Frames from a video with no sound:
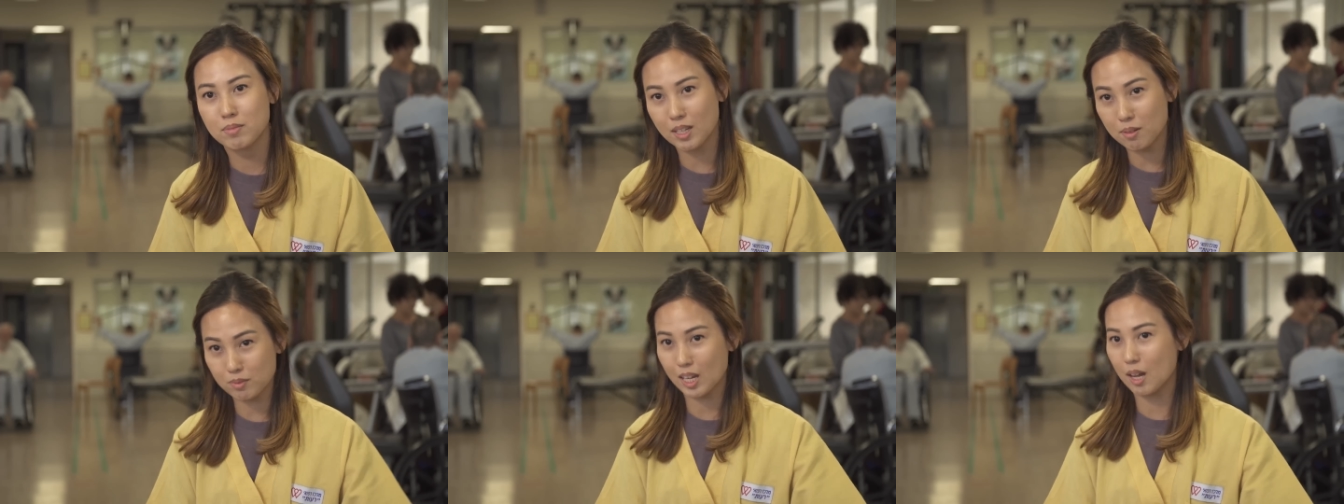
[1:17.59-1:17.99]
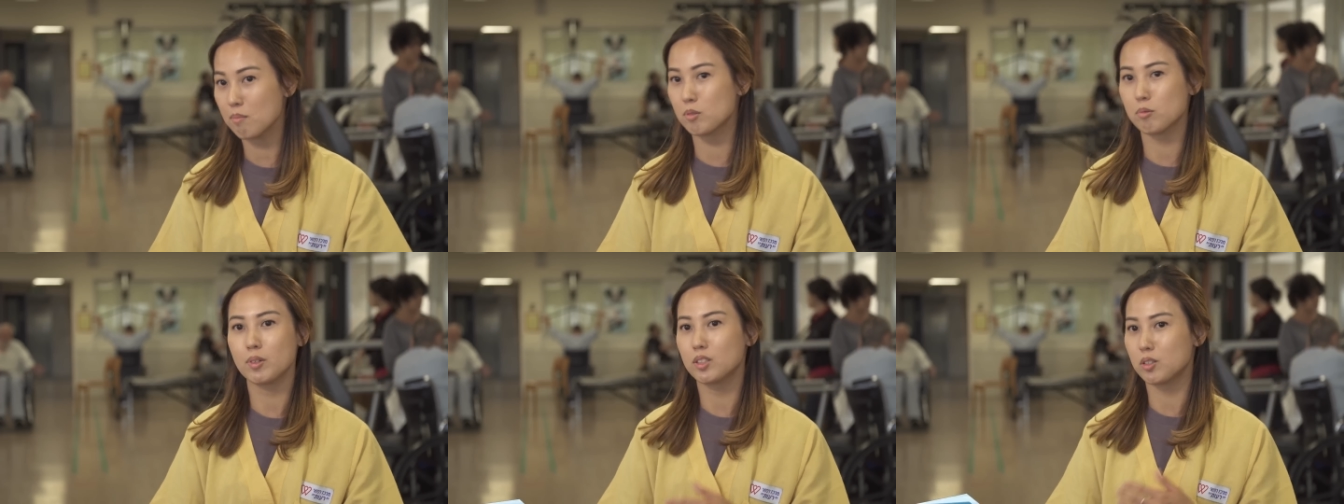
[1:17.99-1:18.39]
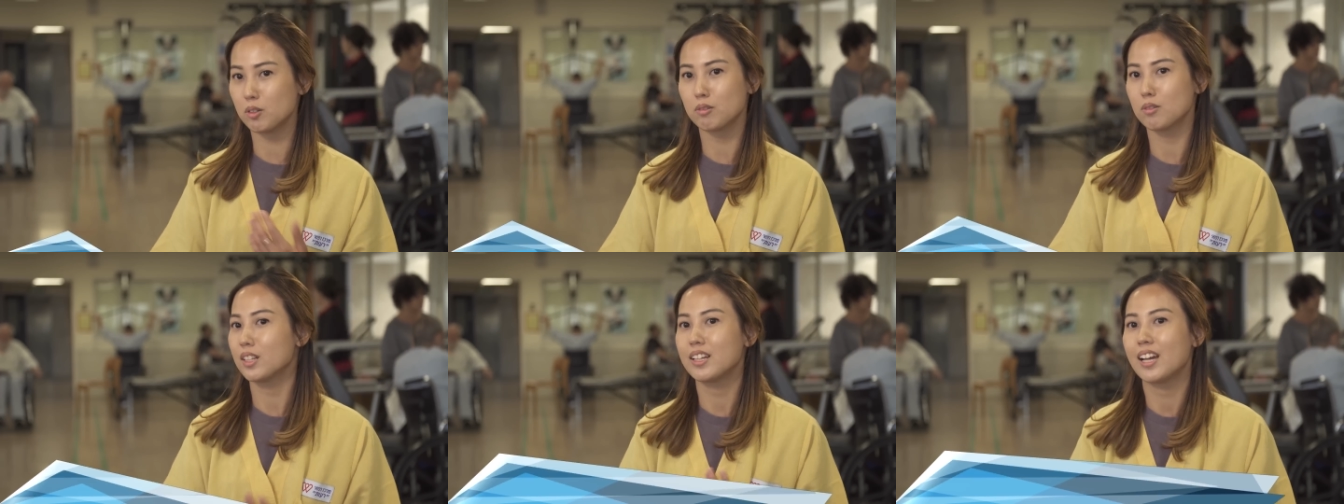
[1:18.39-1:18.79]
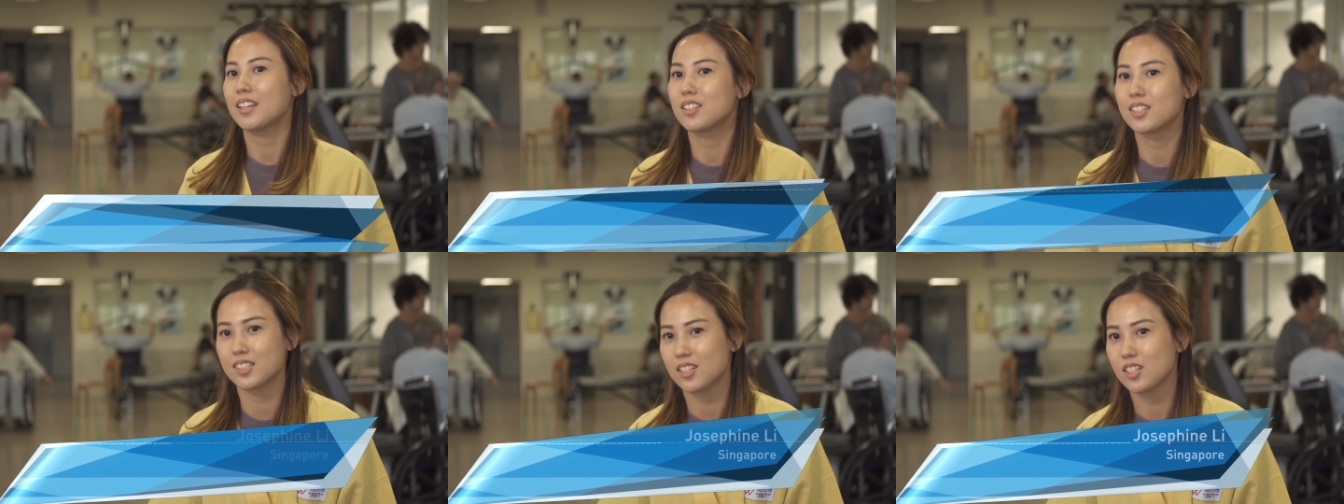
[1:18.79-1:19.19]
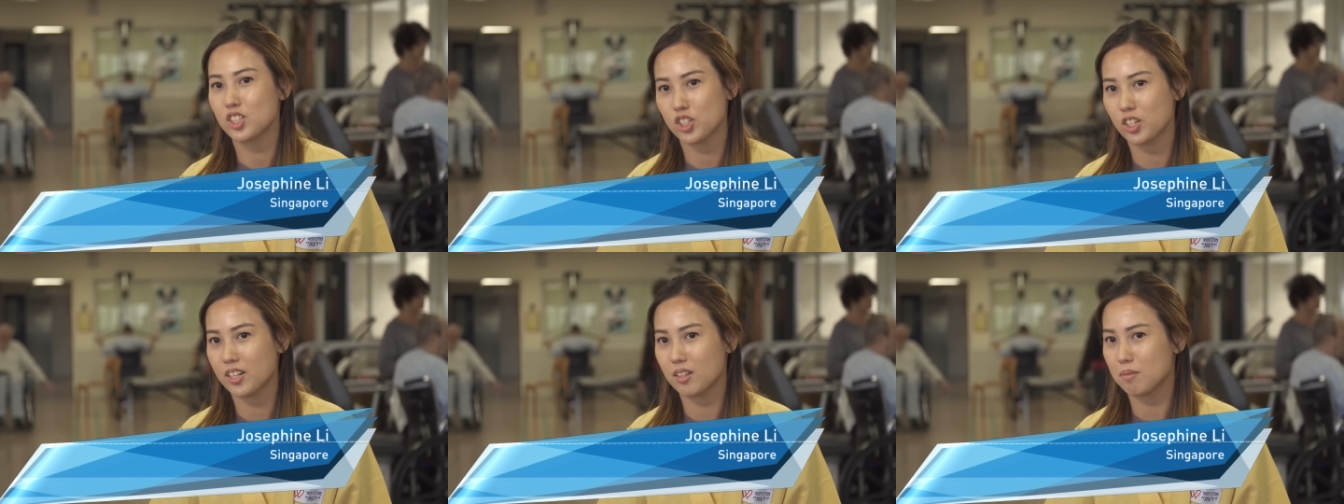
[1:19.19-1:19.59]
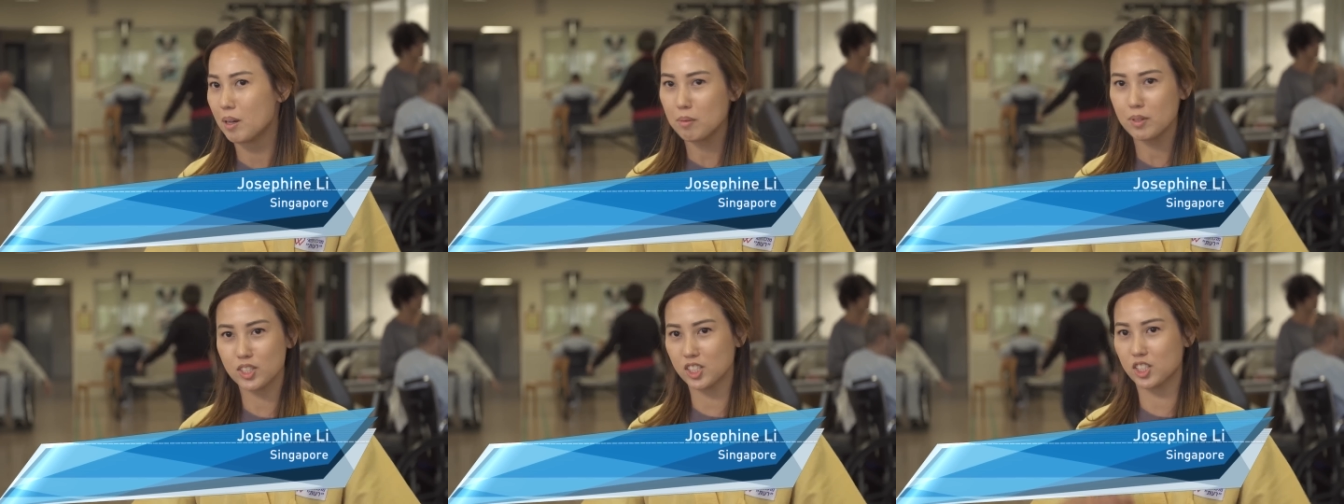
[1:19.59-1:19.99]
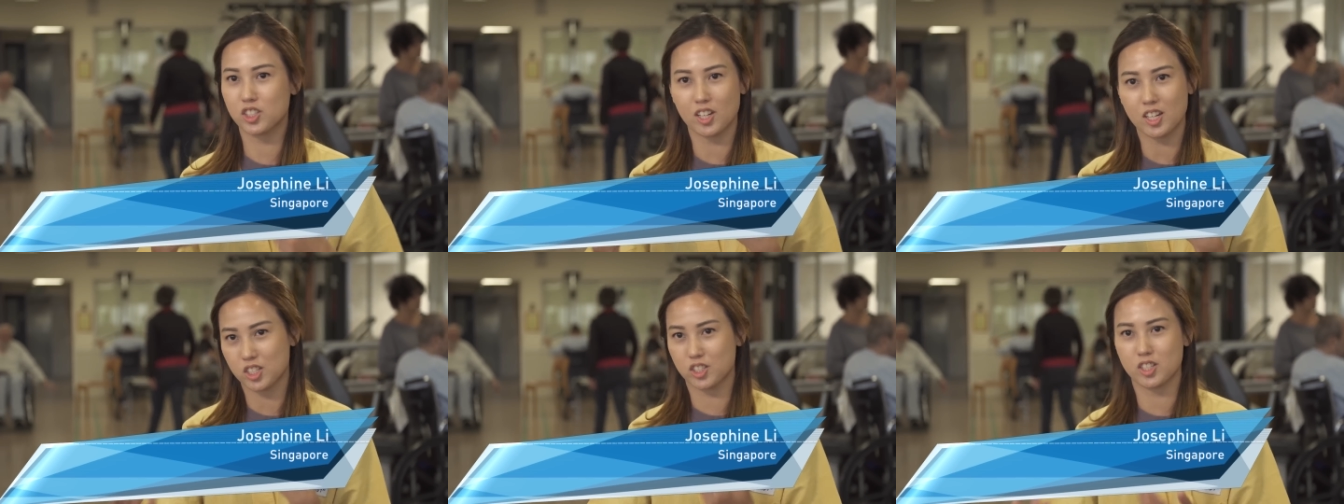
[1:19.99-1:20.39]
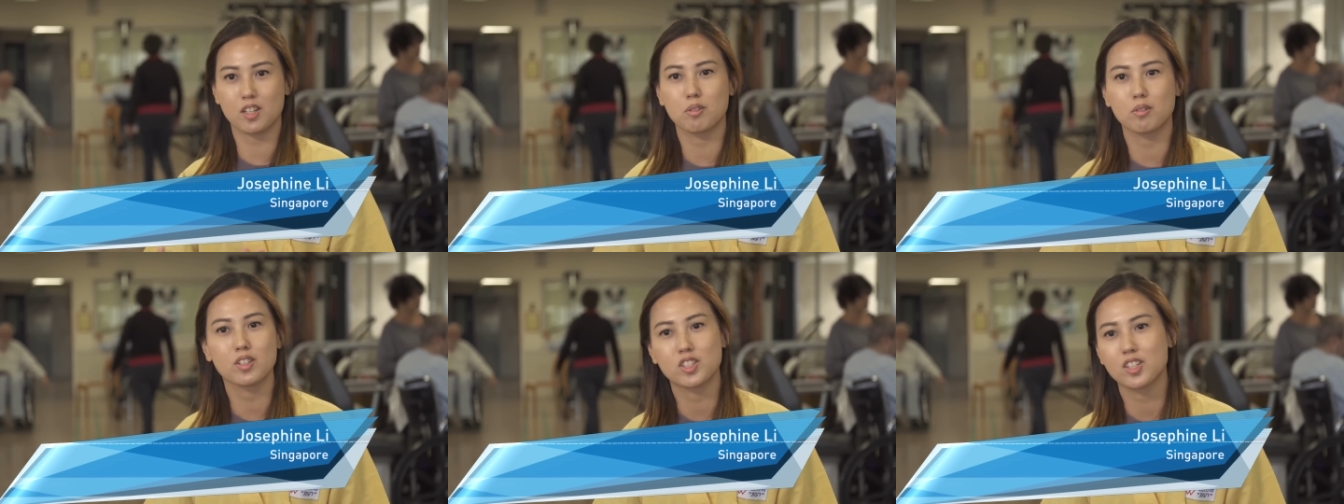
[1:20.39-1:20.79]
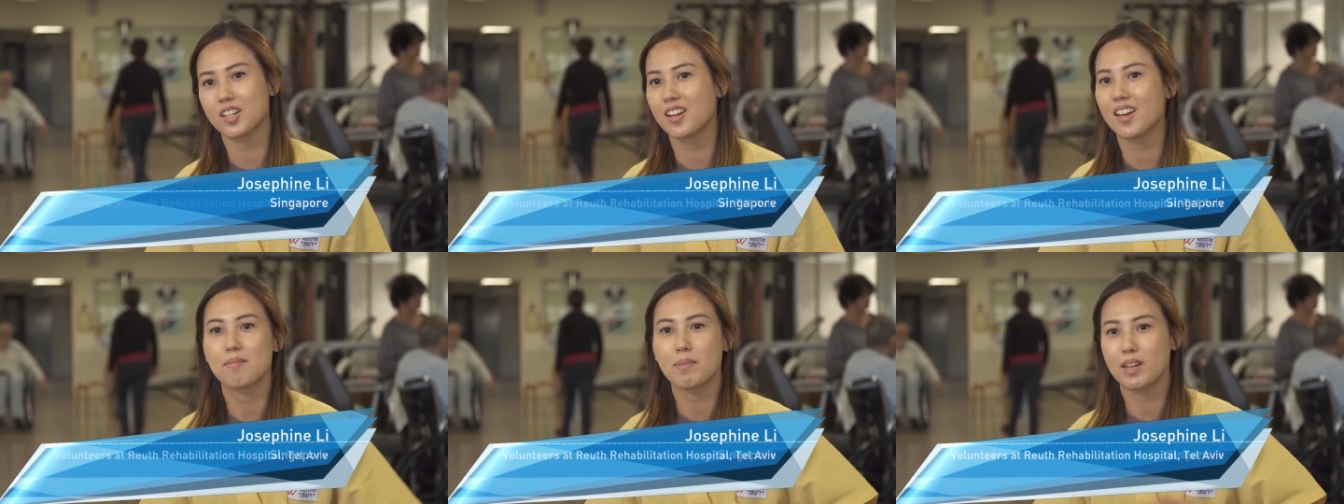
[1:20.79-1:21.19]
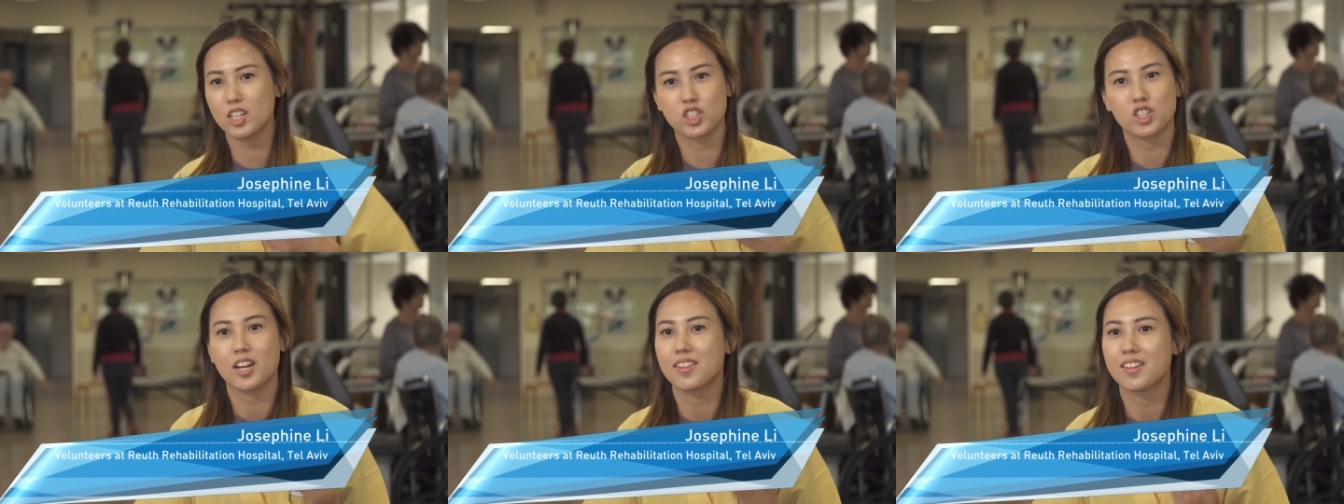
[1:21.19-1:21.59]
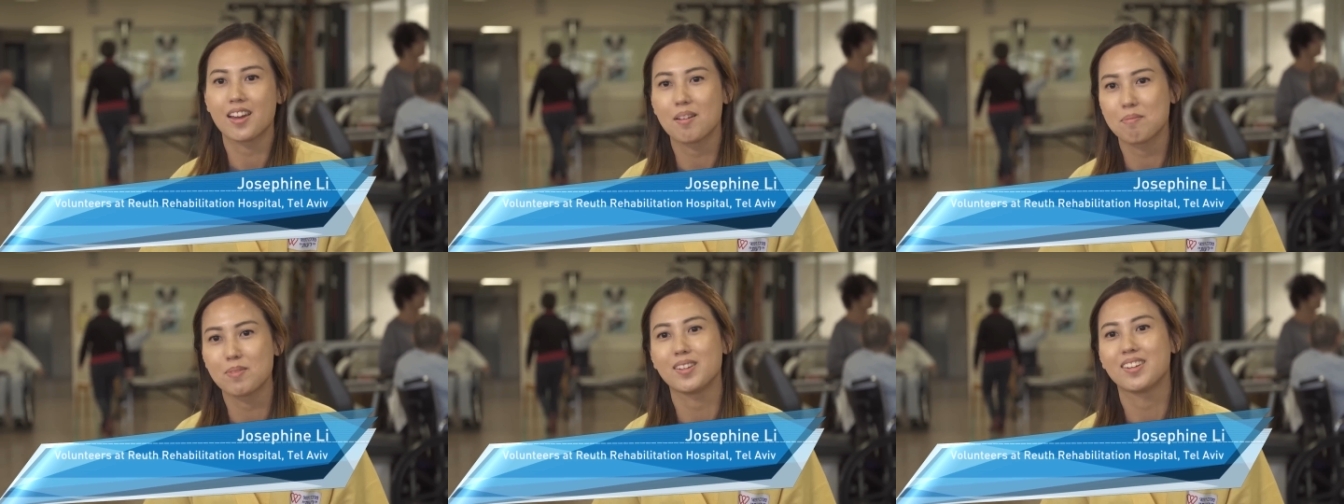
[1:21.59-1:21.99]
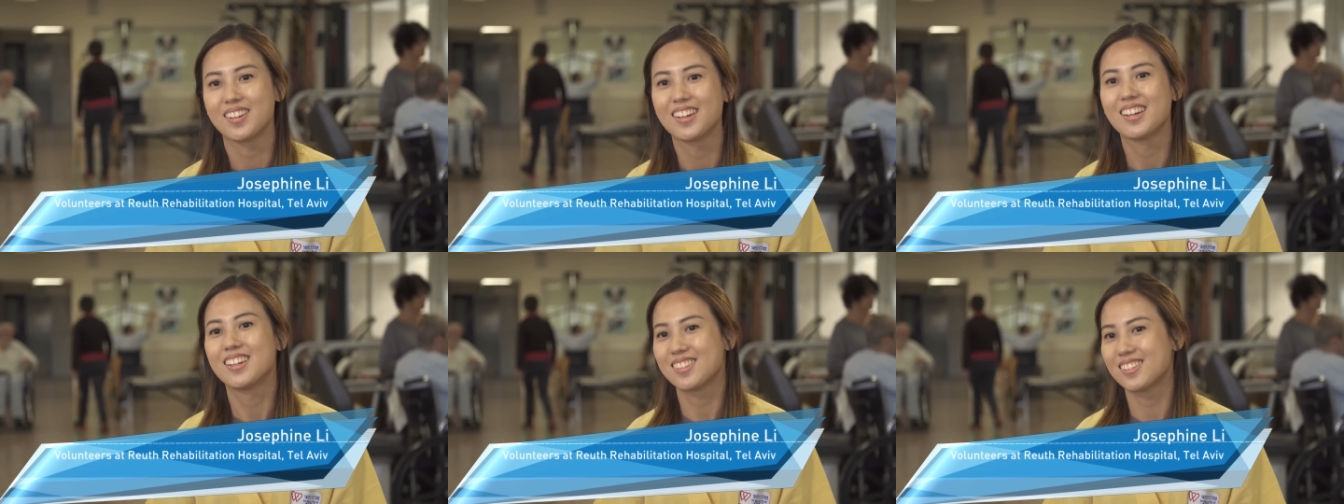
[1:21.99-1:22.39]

Sometimes we don't really understand each other, but we just gesture to each other and make each other happy.